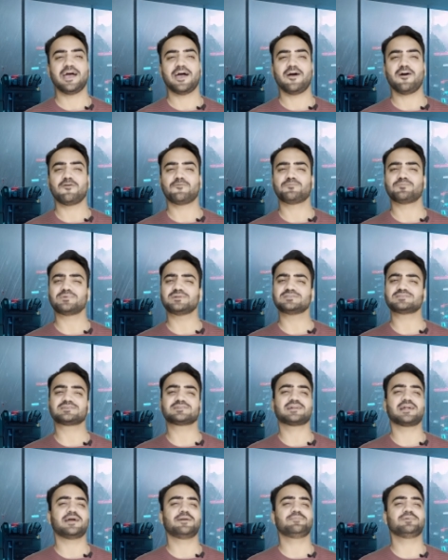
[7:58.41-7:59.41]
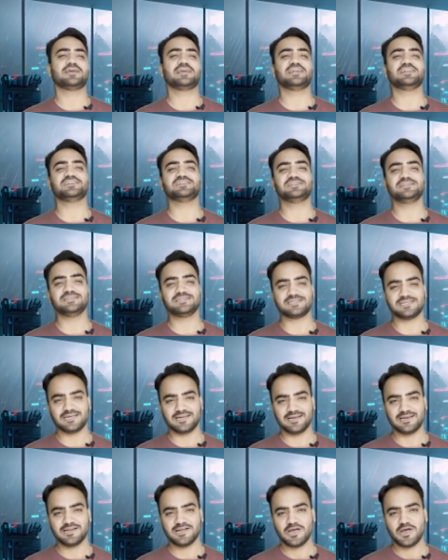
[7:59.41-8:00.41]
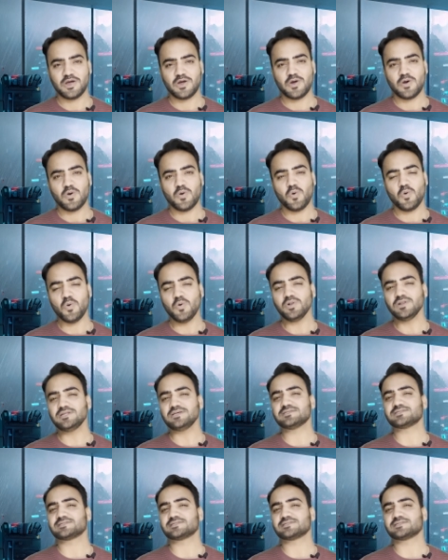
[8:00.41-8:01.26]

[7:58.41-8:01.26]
have prescribed in detail all the